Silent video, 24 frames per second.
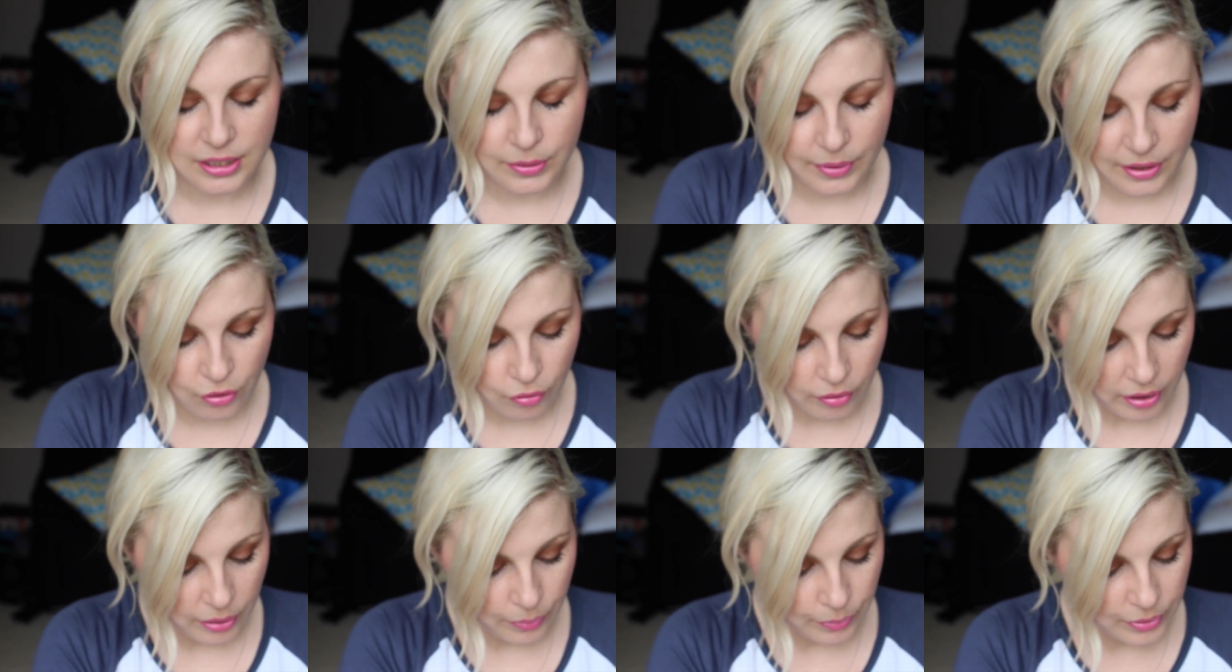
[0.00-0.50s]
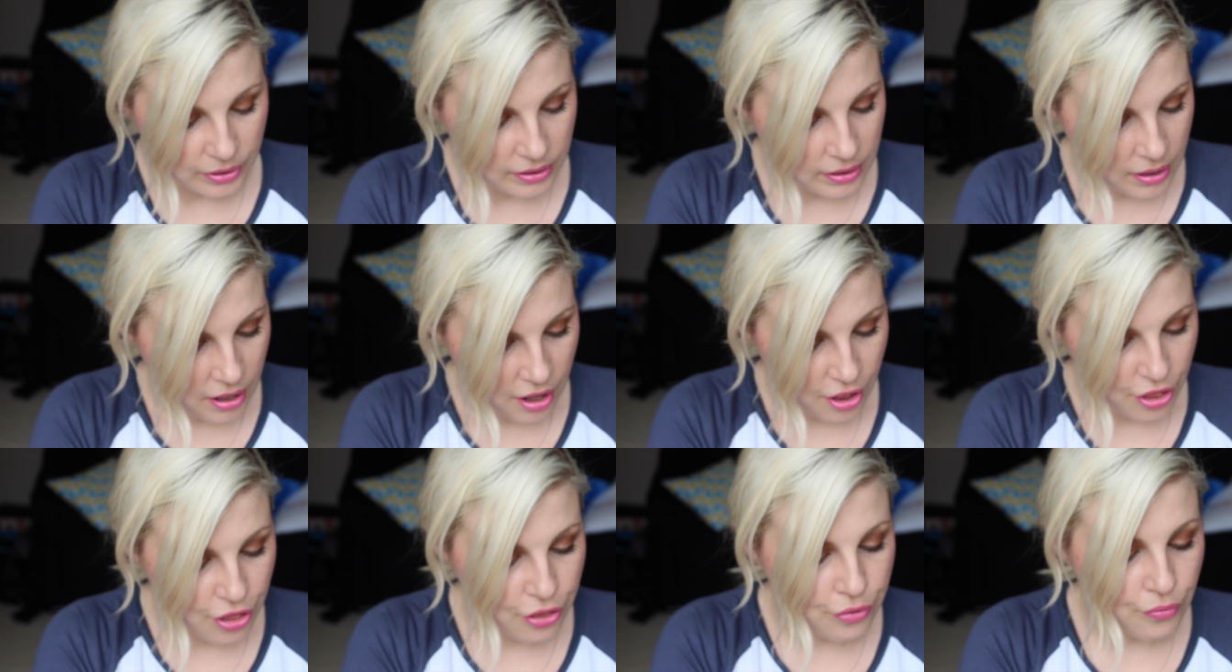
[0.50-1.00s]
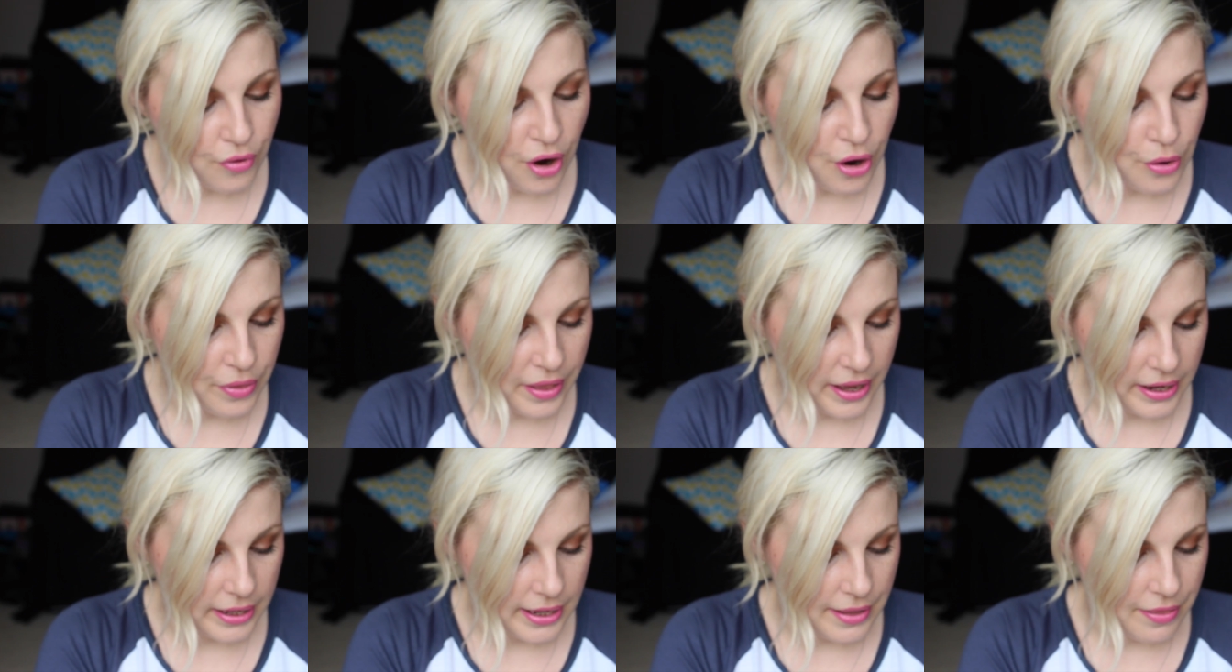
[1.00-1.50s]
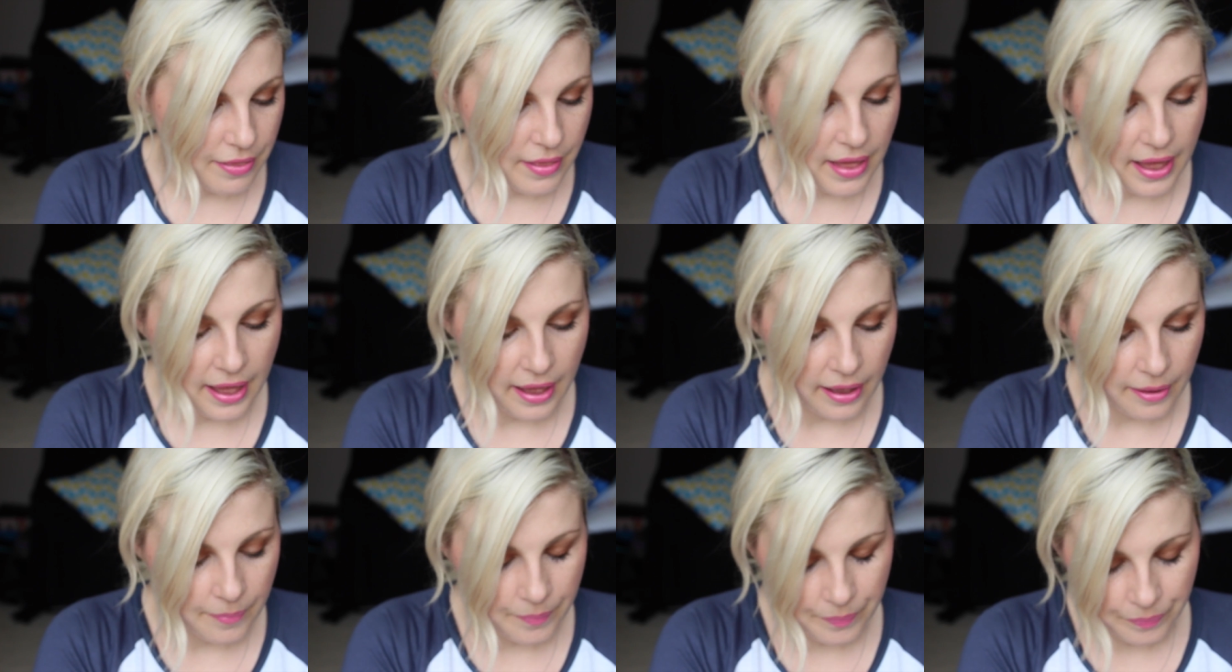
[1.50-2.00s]
So I thought I'd throw that in
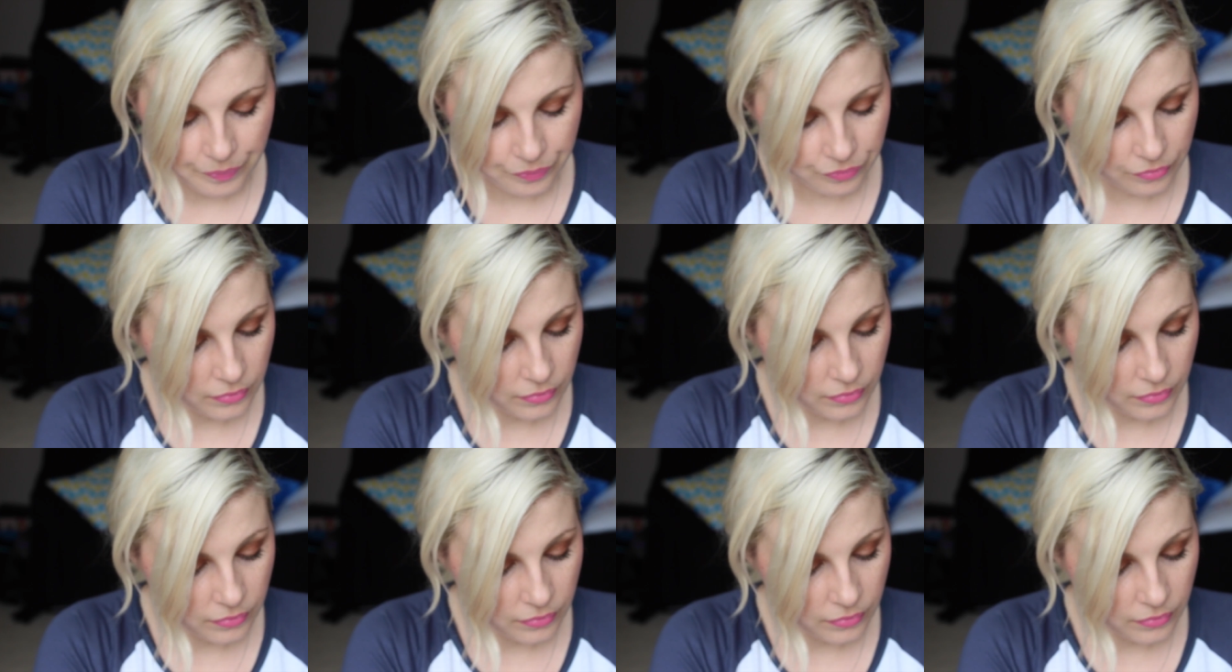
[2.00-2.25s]
there